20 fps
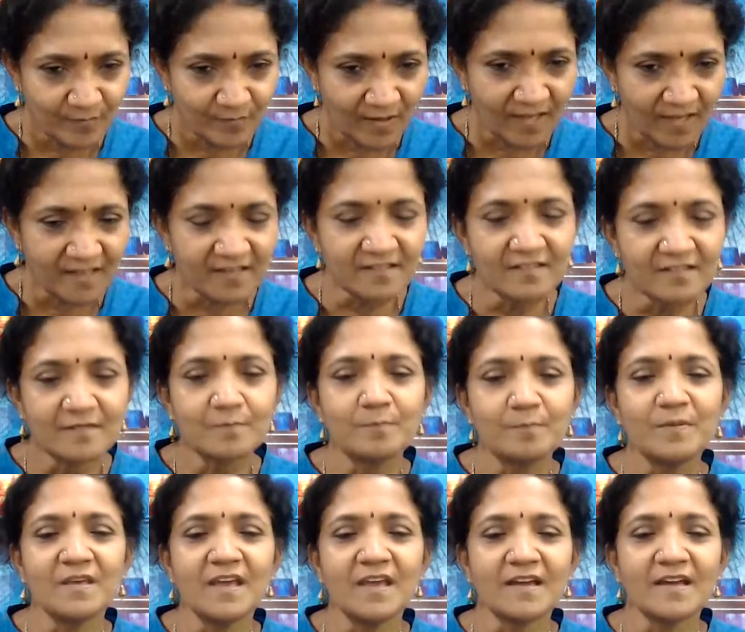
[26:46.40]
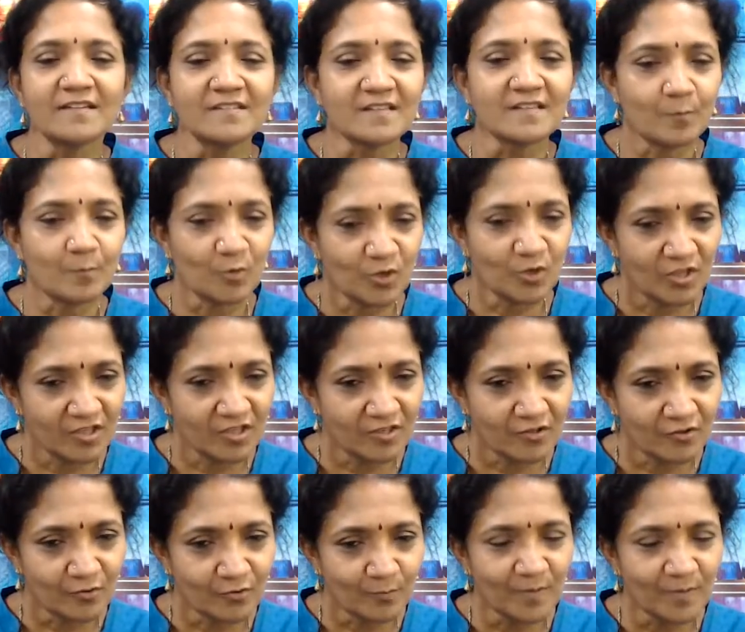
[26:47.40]
XPX commutator
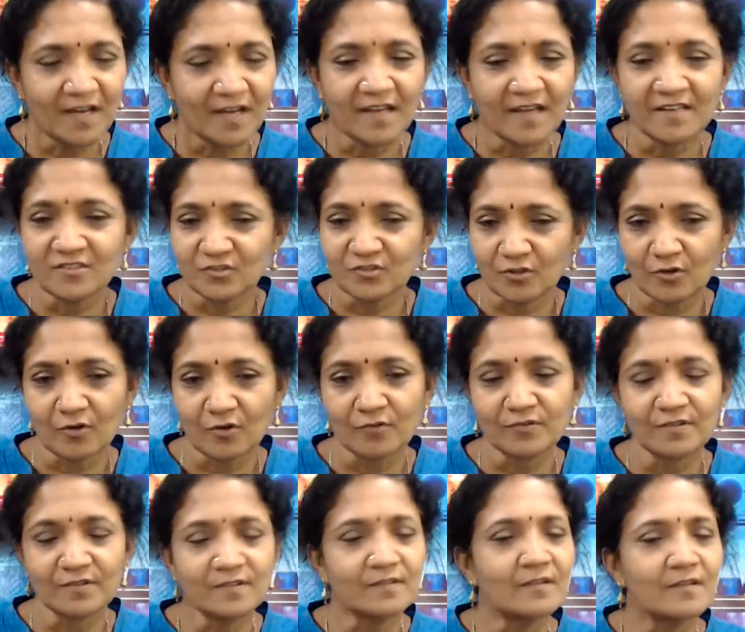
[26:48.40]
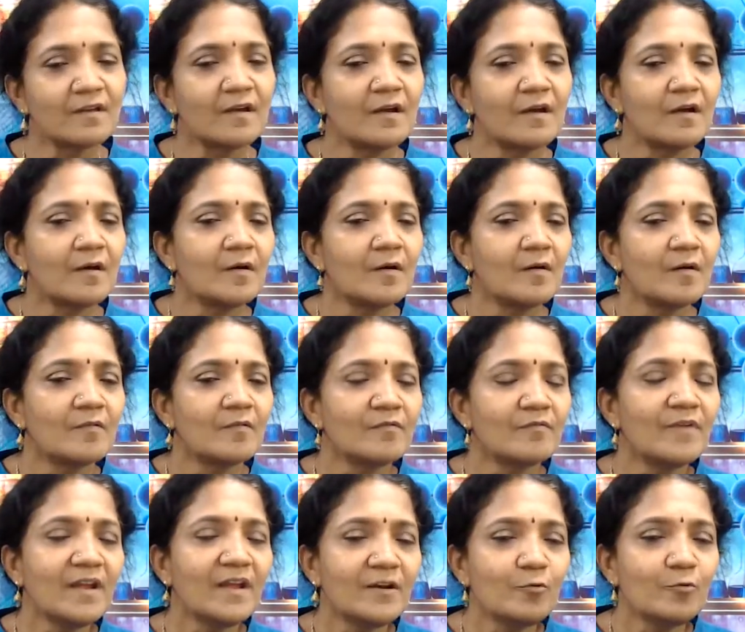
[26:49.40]
to be IH cross.
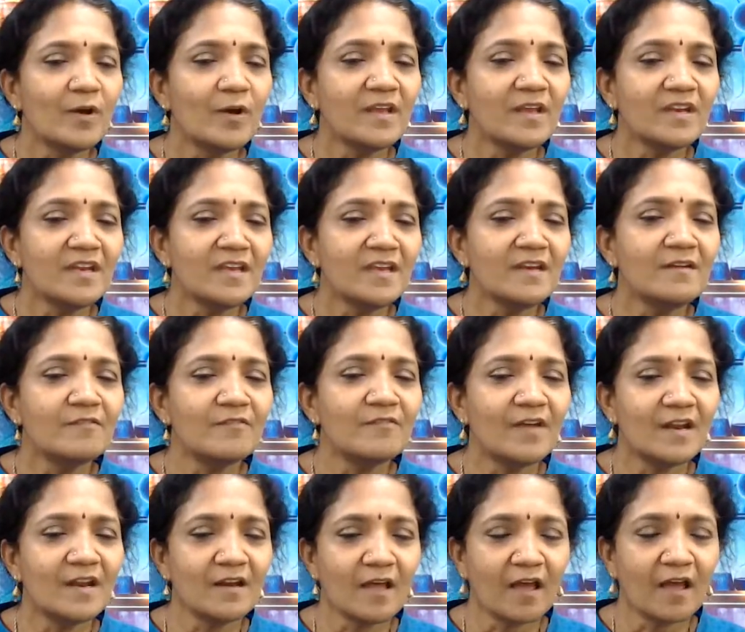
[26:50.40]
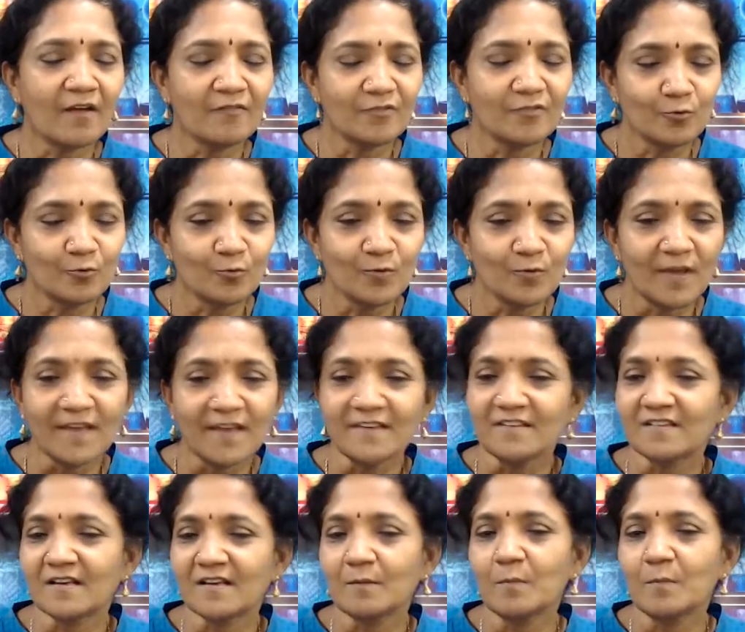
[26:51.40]
Where do I need when I have to do
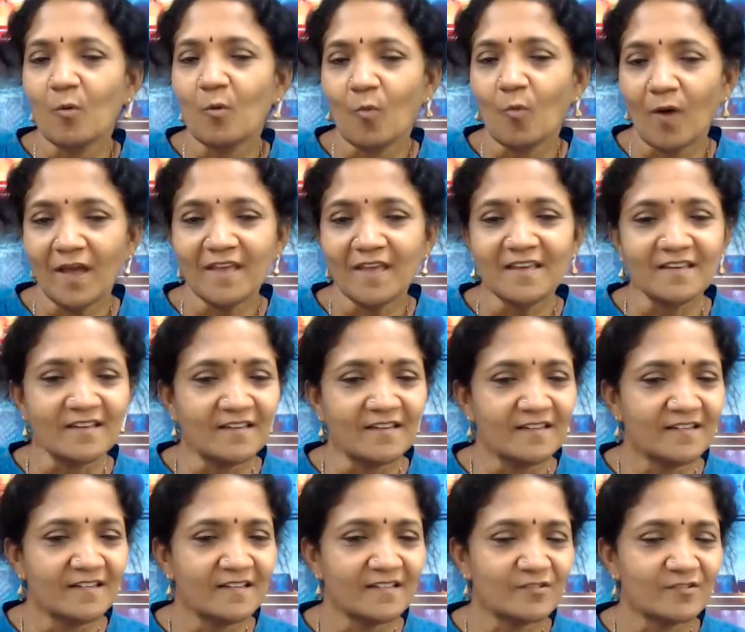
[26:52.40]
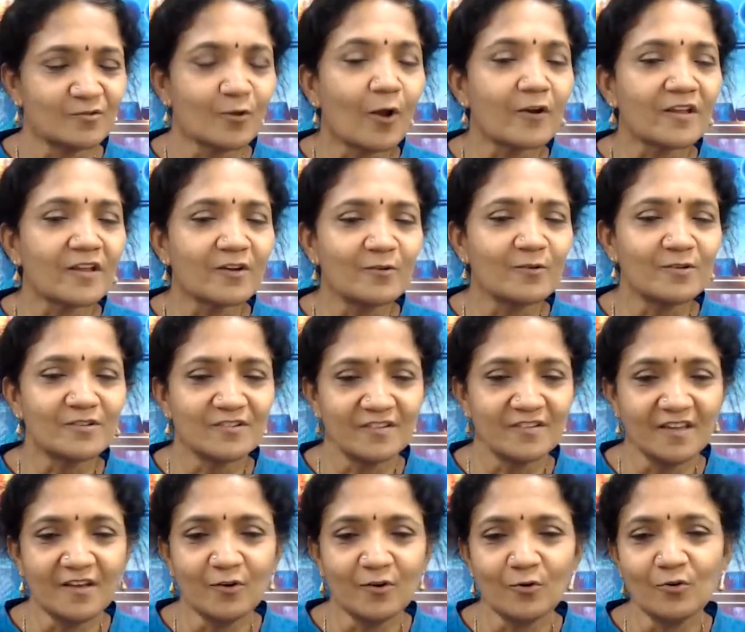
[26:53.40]
X comma Y is not equal to
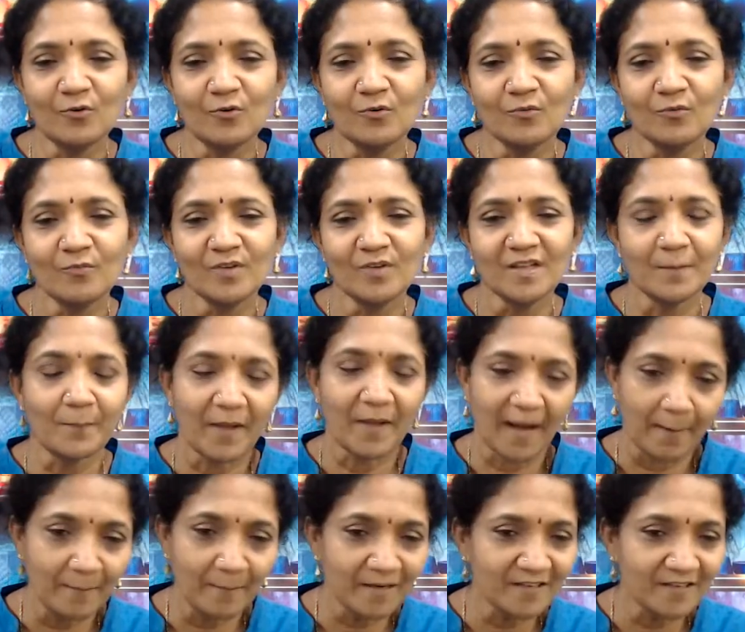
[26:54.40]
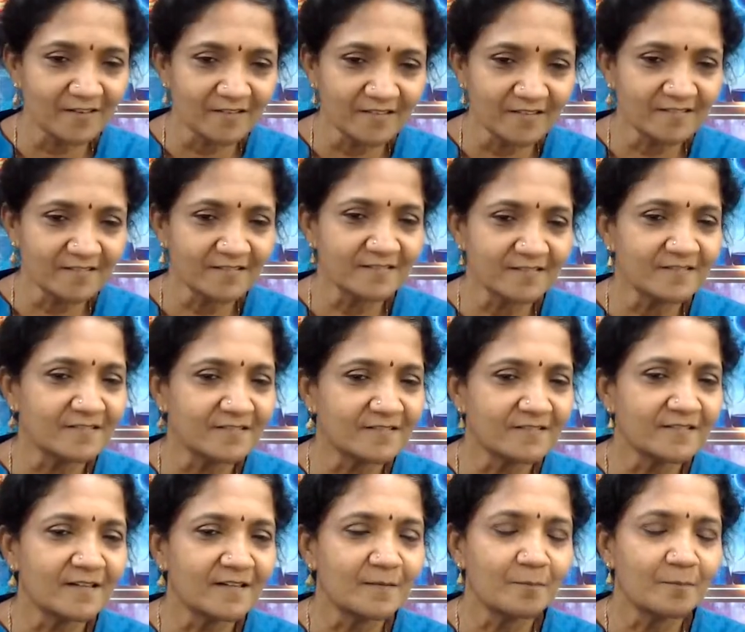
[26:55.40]
0 with a parameter?
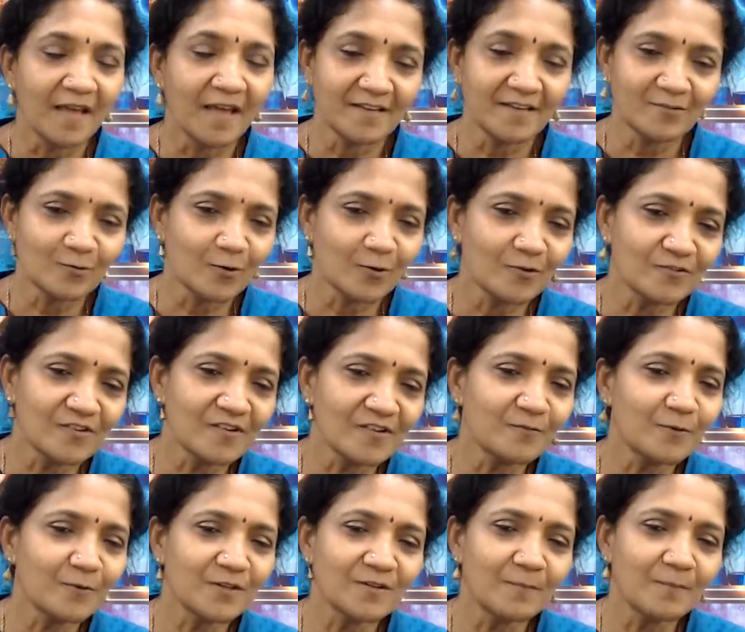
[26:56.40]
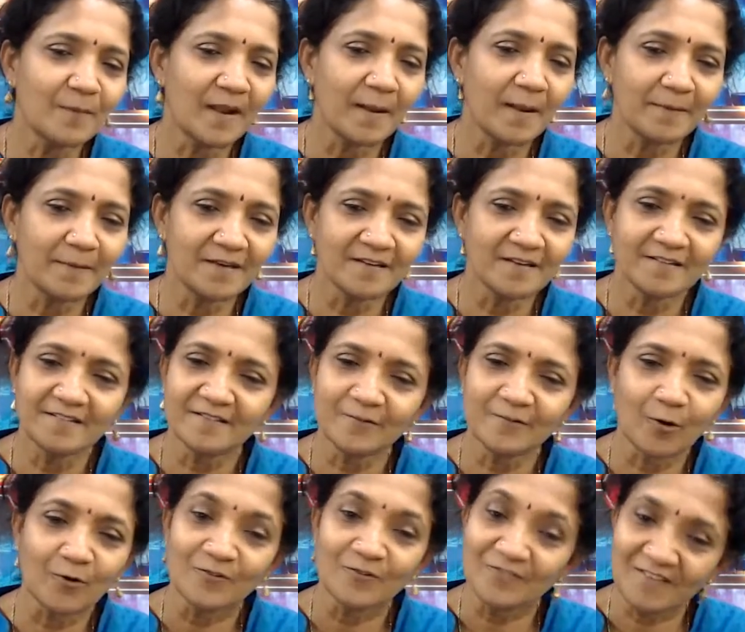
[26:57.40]
Planck's constant was the parameter
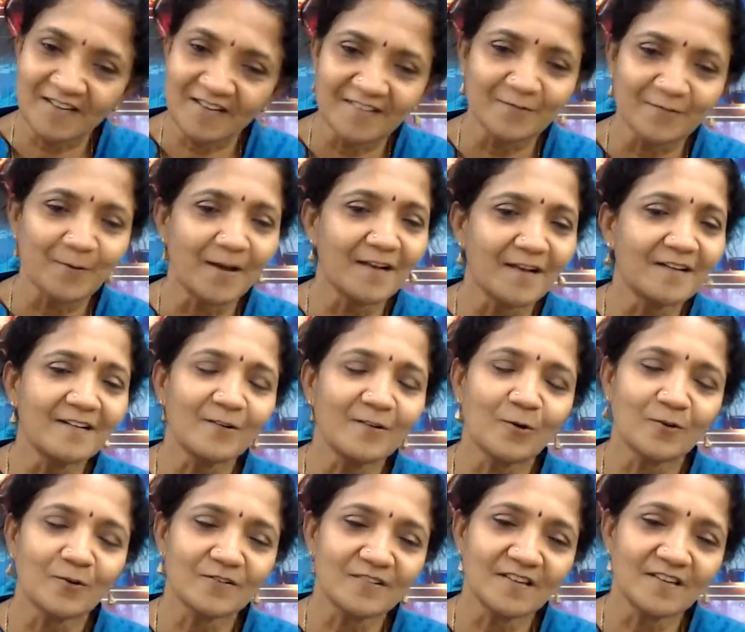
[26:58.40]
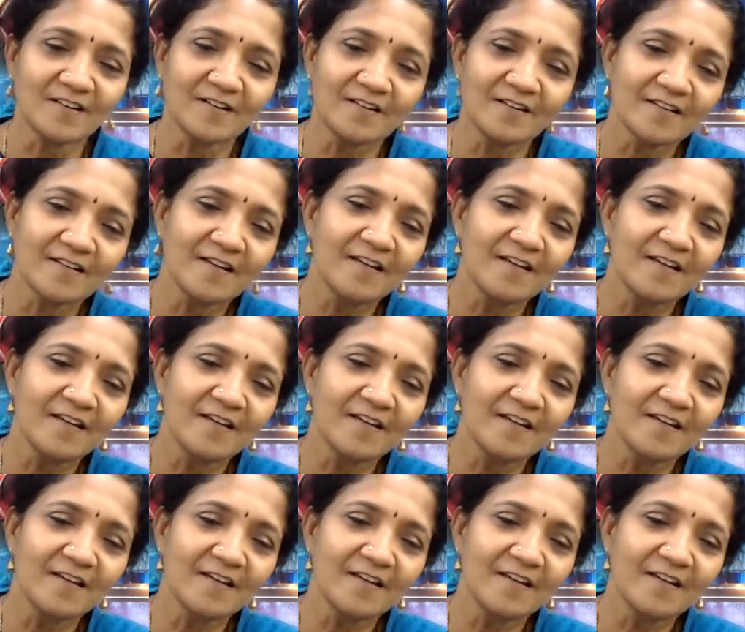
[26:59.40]
constant one, constant,